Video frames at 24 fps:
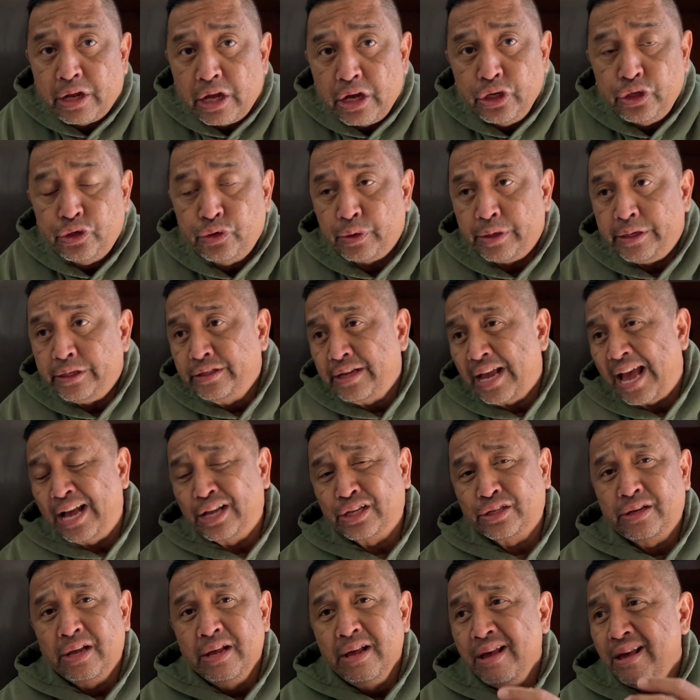countries
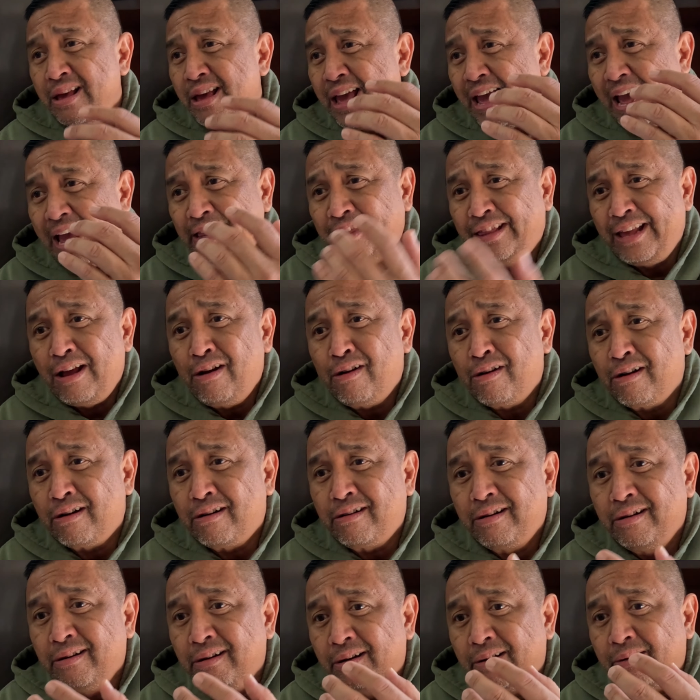and they
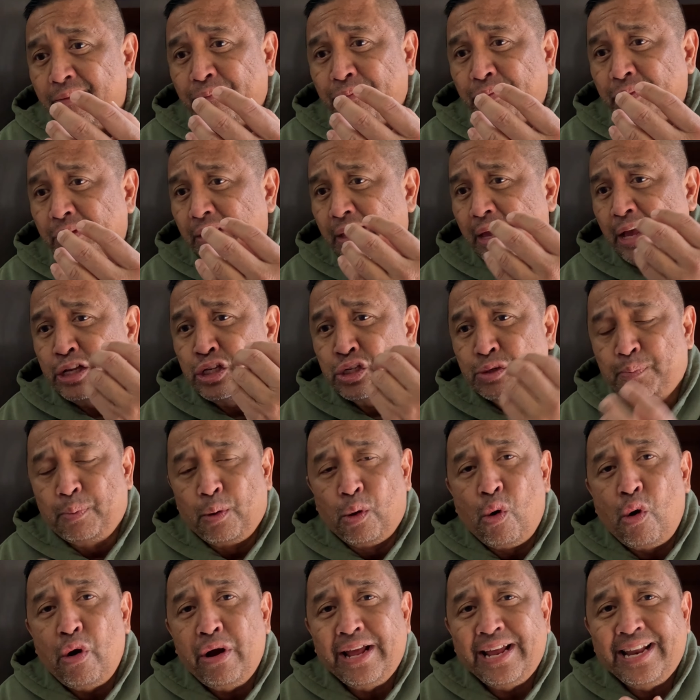are
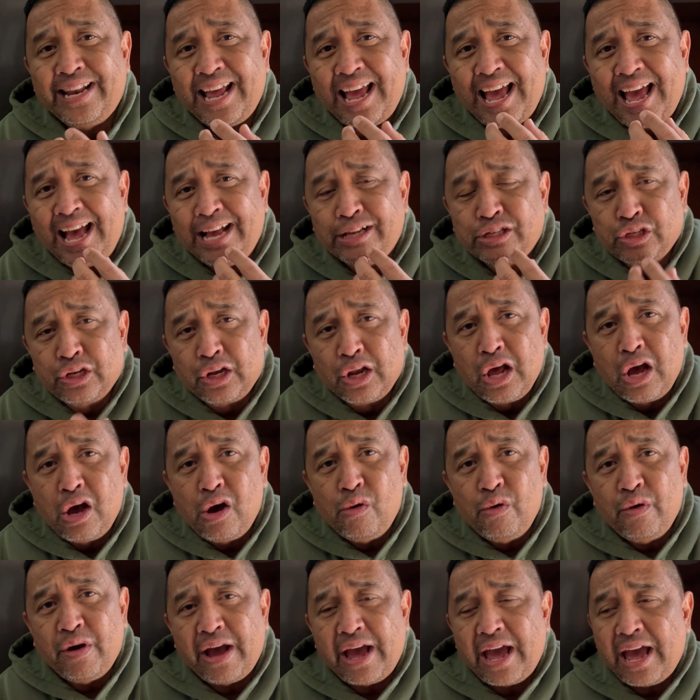exploited as
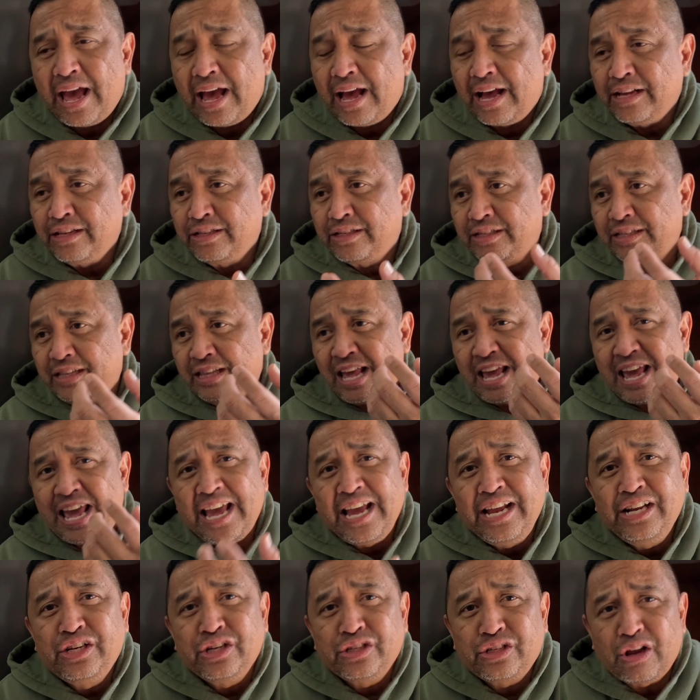low as the
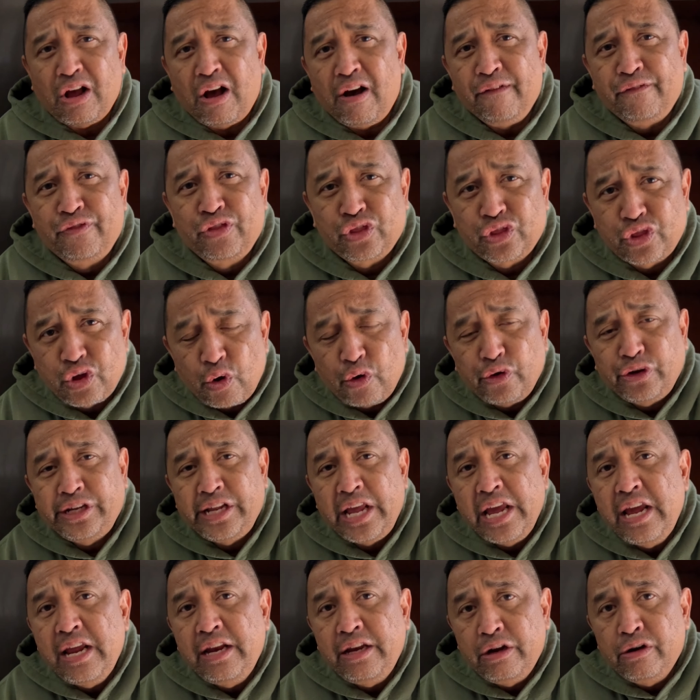ages of
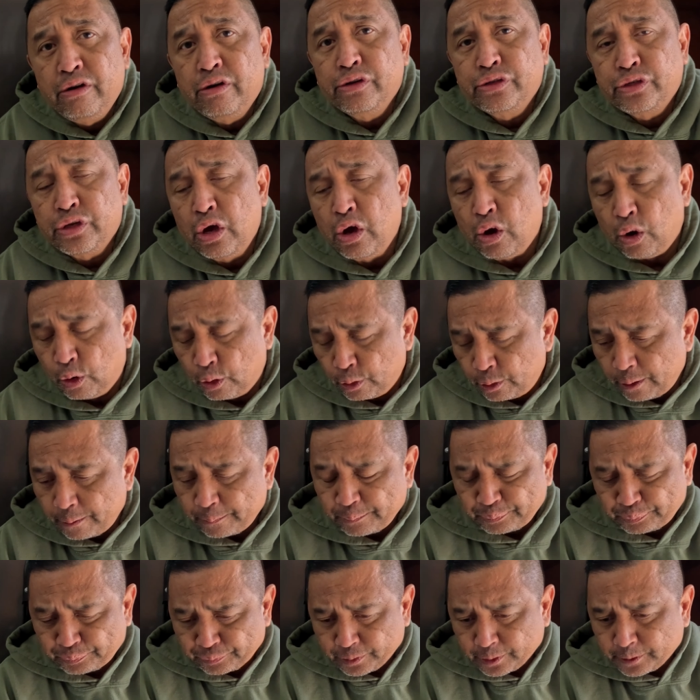13 years old.
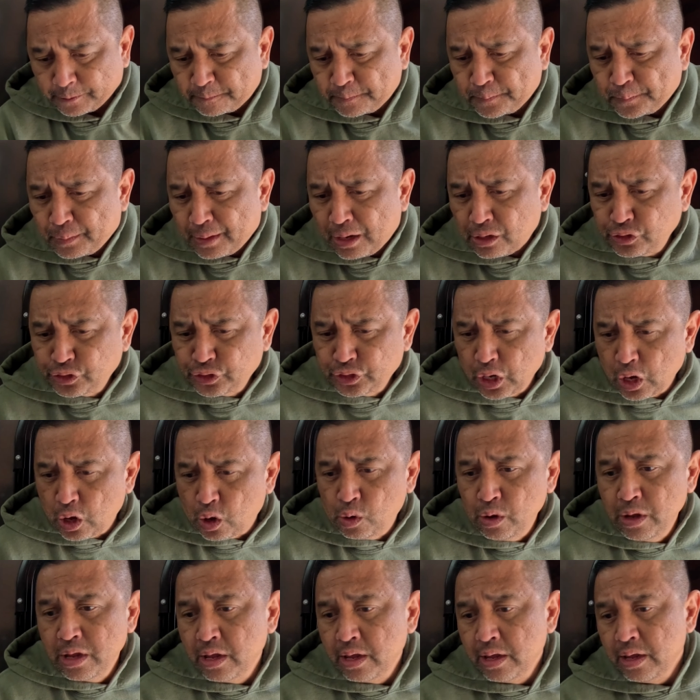
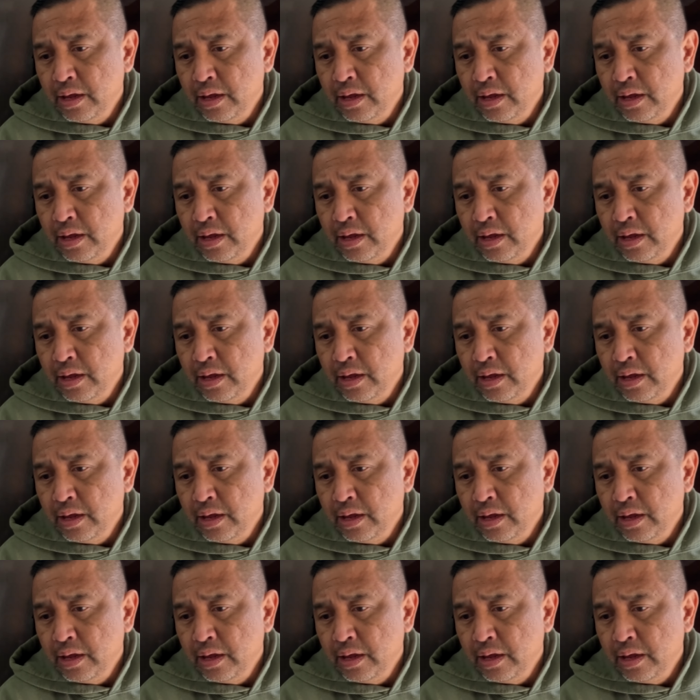So